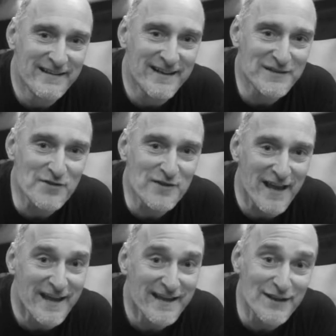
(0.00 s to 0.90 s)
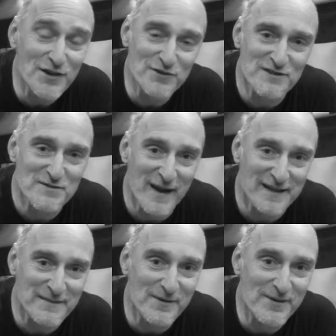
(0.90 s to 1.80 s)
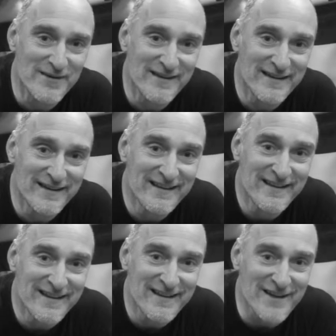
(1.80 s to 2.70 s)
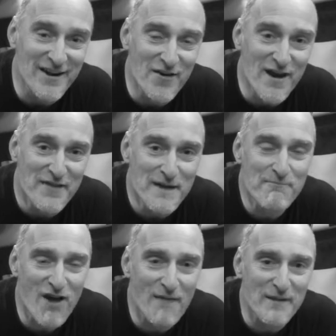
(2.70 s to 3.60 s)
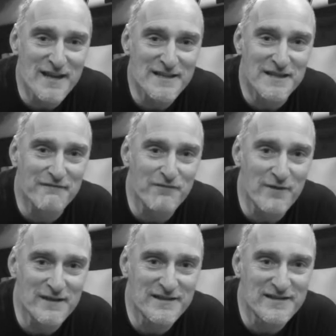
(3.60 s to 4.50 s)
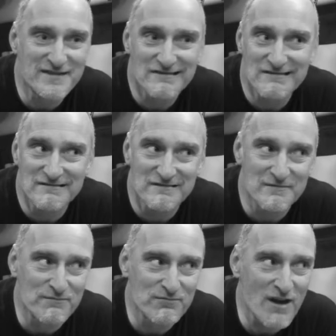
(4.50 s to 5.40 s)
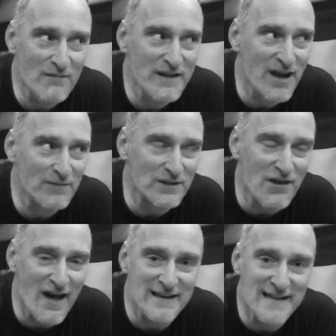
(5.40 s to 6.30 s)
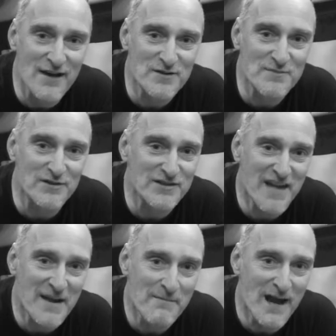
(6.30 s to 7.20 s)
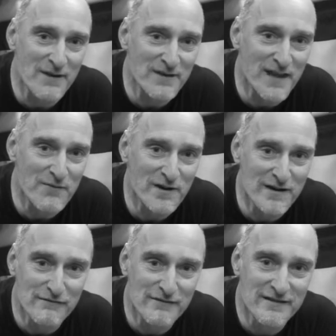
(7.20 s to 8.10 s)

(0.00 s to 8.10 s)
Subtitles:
That's okay. It looks respectable. You know, I think probably his influence probably helped a lot of towns build a skate park where they wouldn't have.